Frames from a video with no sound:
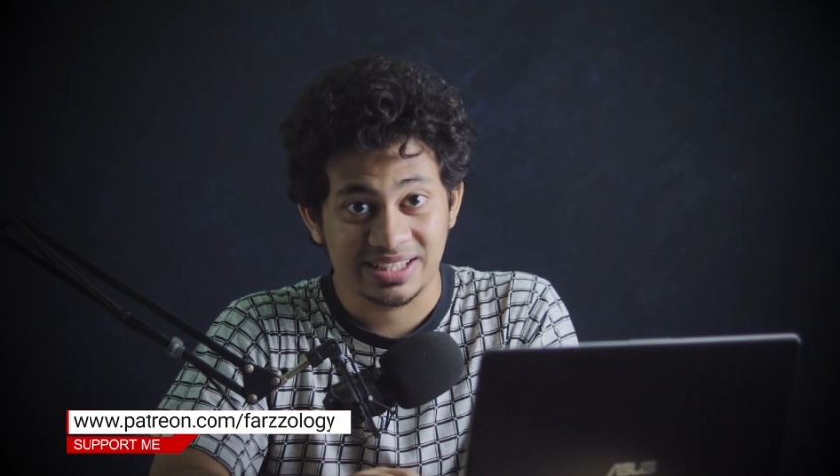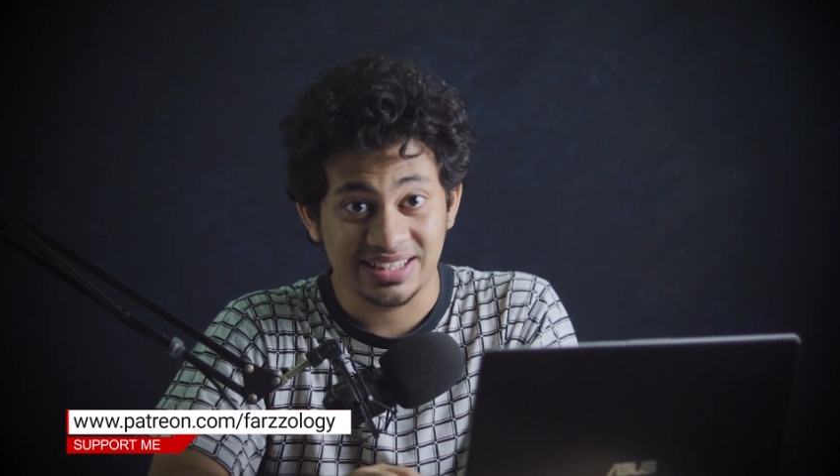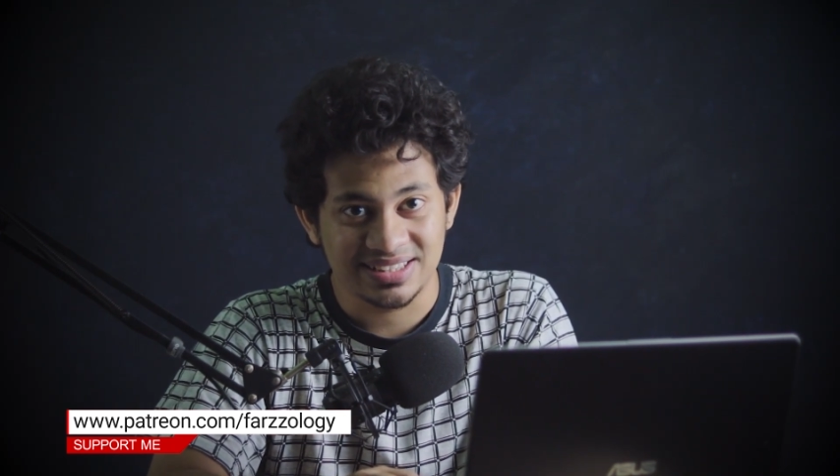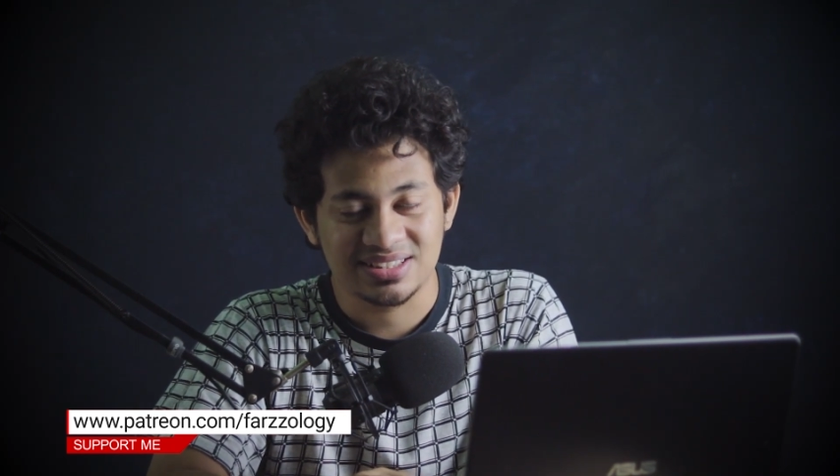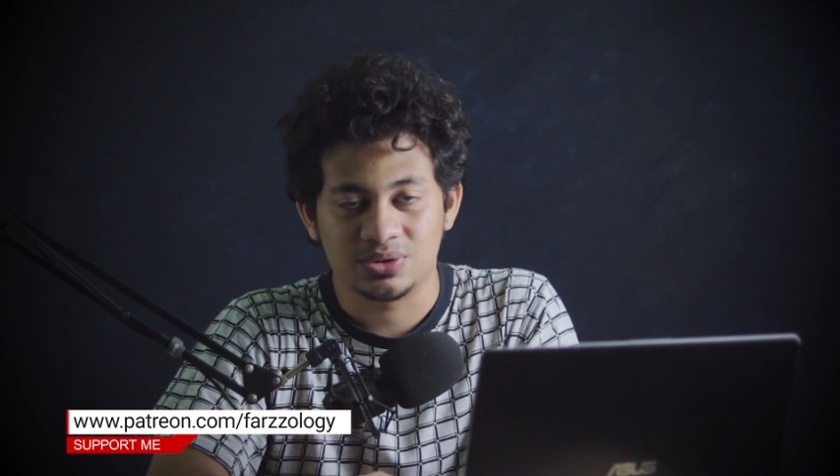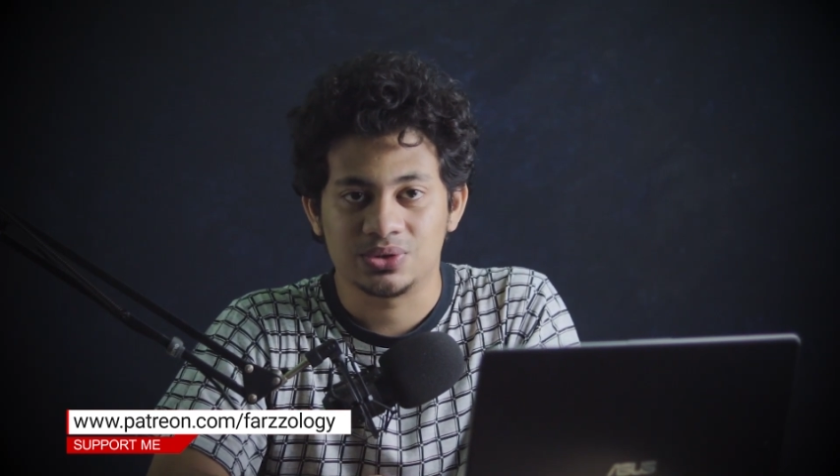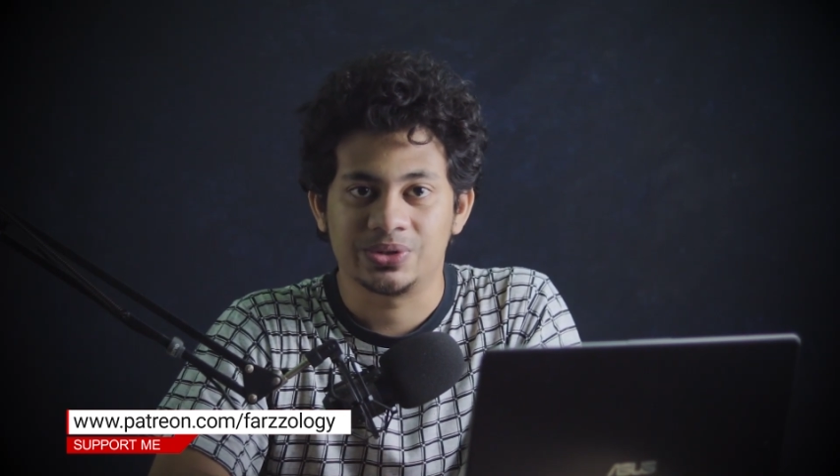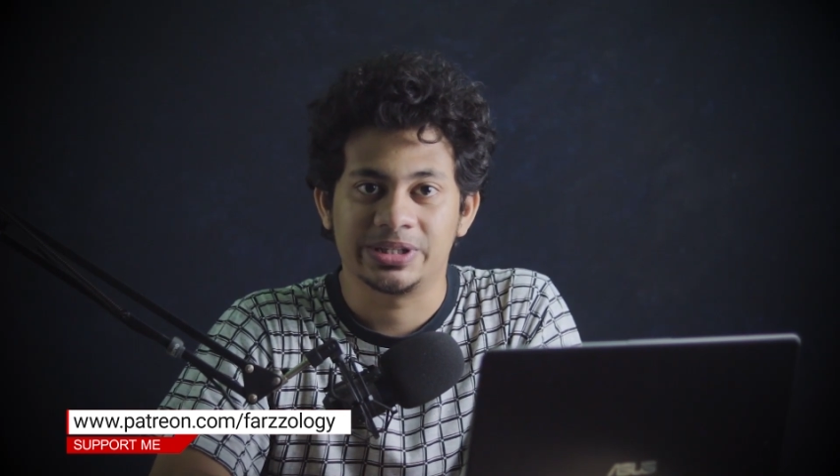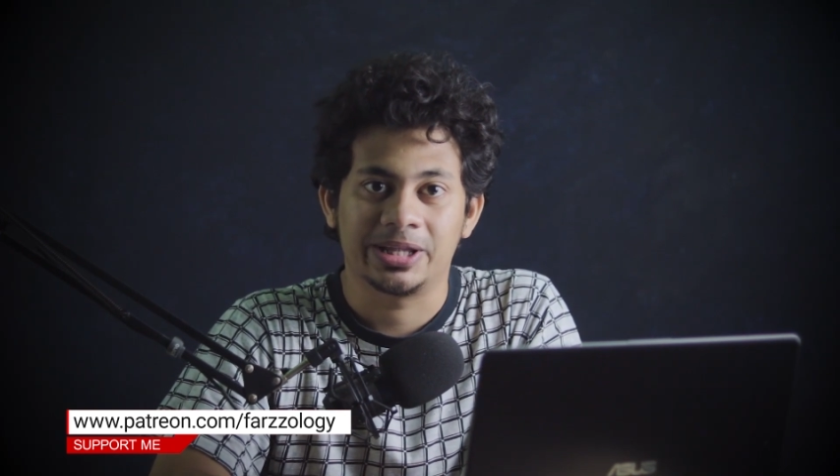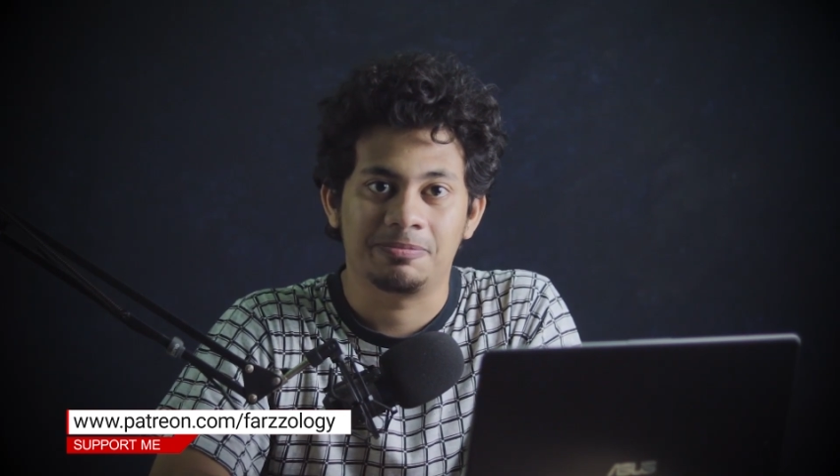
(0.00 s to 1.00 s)
in this
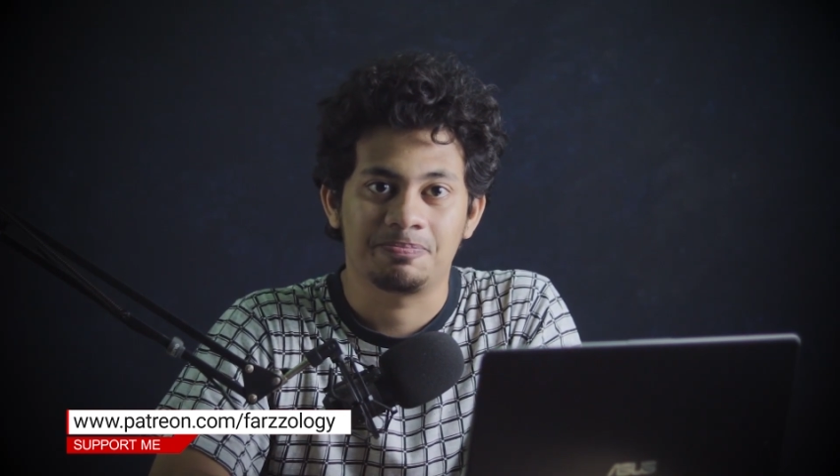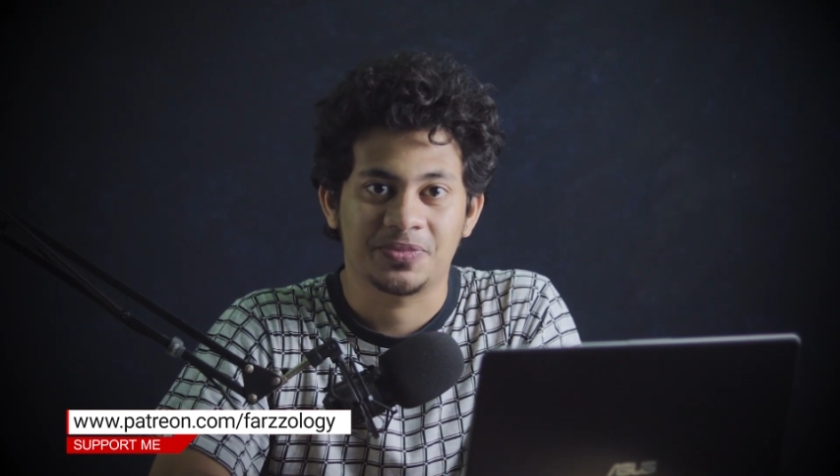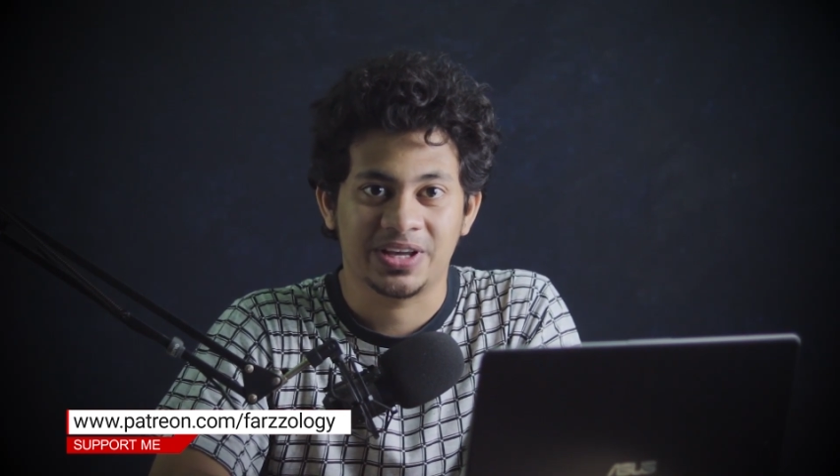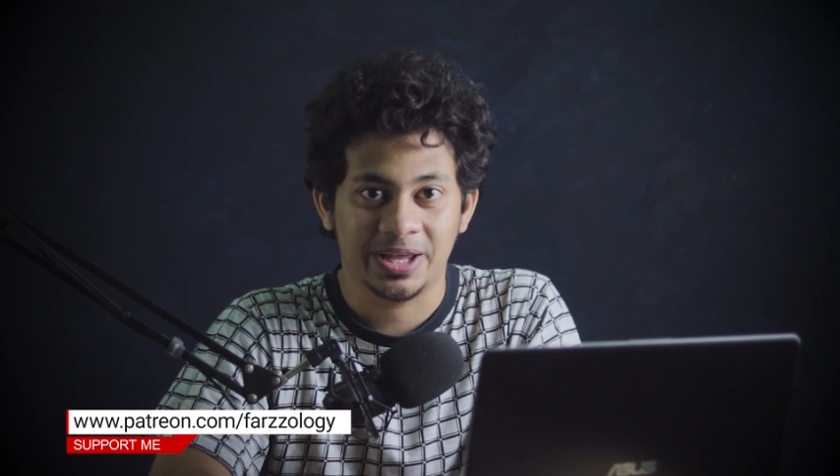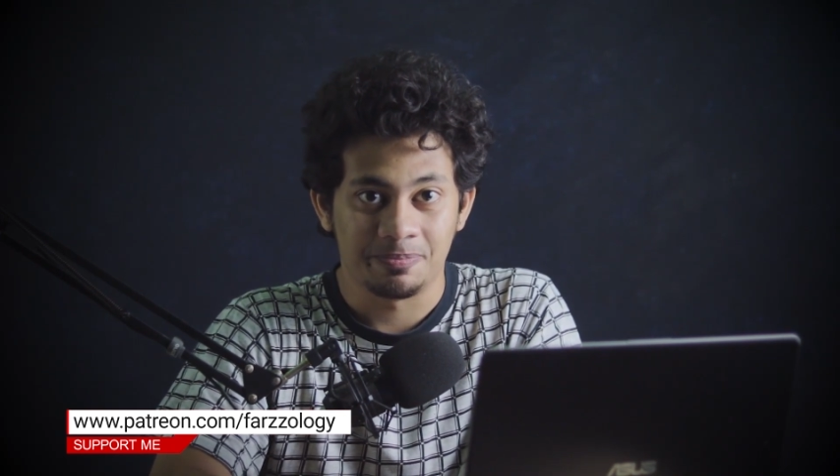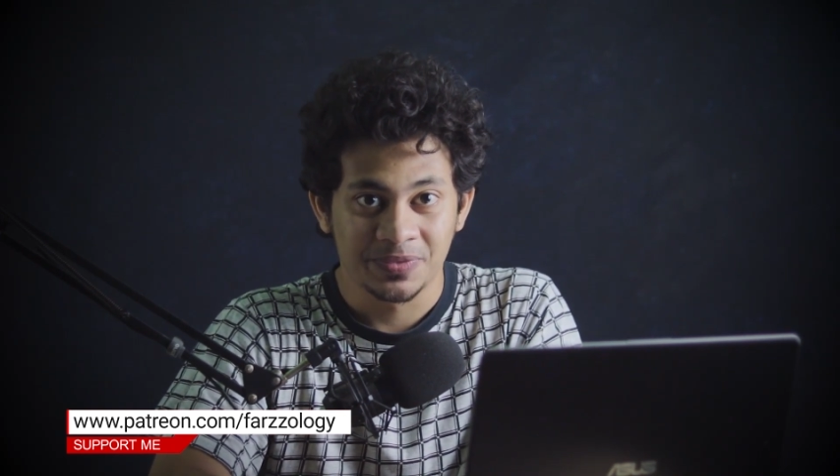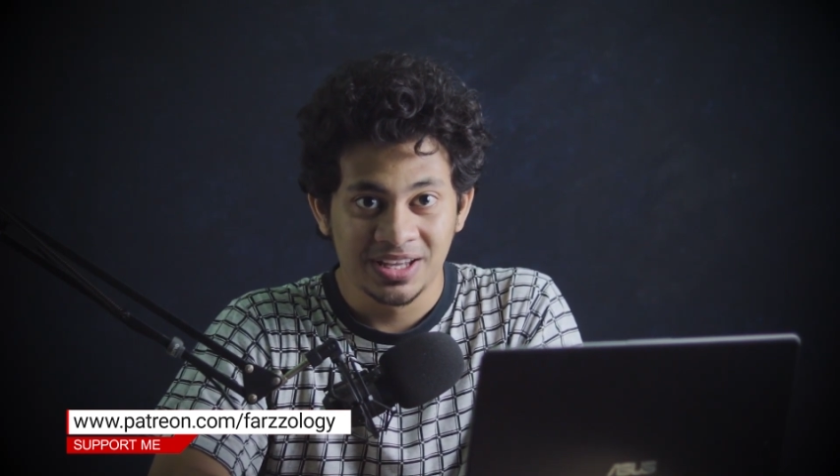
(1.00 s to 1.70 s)
tutorial okay